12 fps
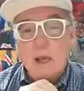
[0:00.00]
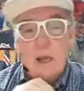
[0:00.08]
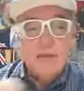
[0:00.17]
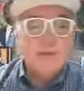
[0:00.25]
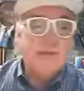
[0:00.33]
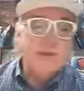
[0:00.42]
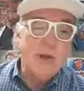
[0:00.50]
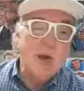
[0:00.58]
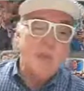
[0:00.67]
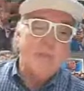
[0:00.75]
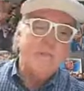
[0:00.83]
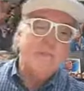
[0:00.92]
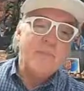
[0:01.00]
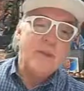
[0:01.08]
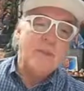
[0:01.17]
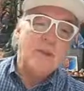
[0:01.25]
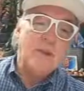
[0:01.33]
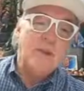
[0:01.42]
So,
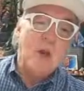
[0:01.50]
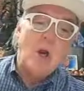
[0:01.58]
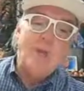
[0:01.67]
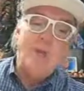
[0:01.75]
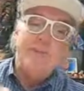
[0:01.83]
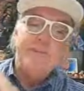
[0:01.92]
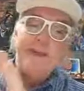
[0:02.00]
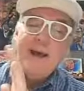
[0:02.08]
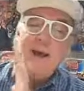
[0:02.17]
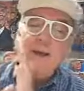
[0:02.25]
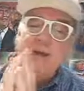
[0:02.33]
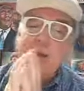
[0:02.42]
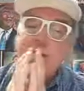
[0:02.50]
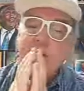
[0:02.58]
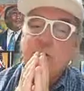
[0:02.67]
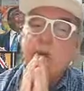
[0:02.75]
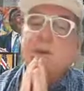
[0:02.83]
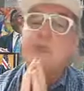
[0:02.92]
the larger the
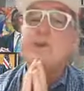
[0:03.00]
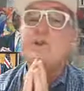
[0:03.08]
valuation, the